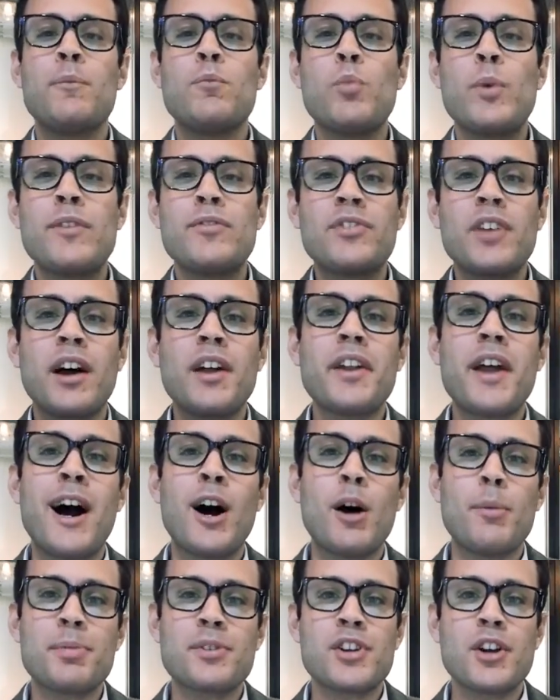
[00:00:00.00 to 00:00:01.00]
We've done
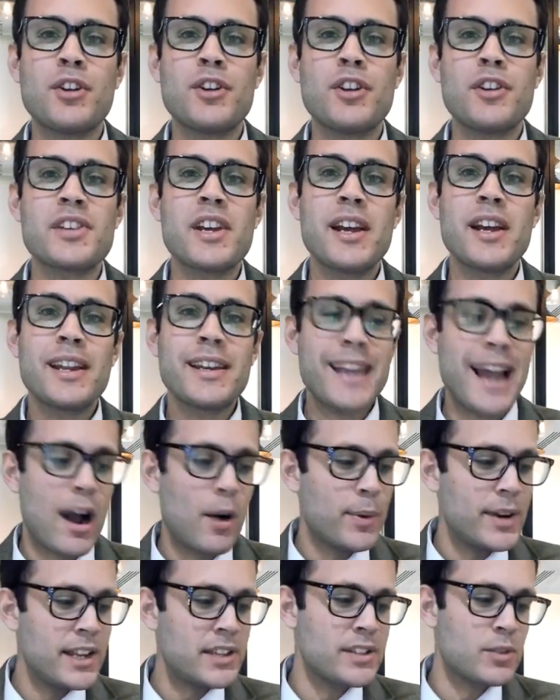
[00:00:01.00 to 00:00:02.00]
our personas. Now
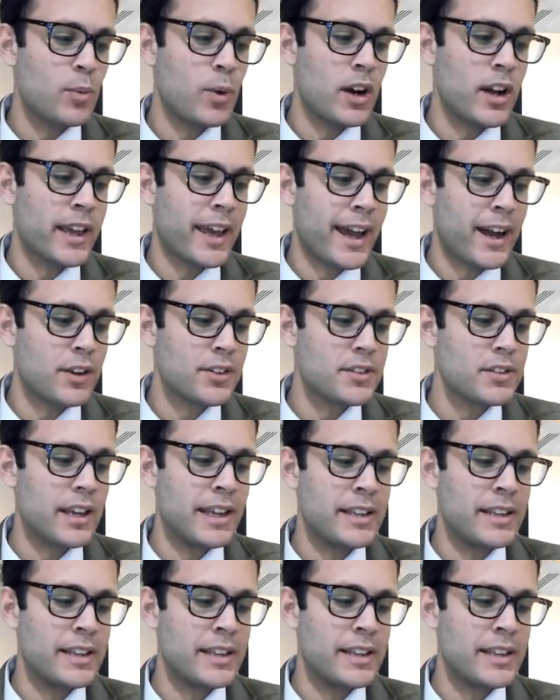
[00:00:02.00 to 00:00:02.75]
we need to work out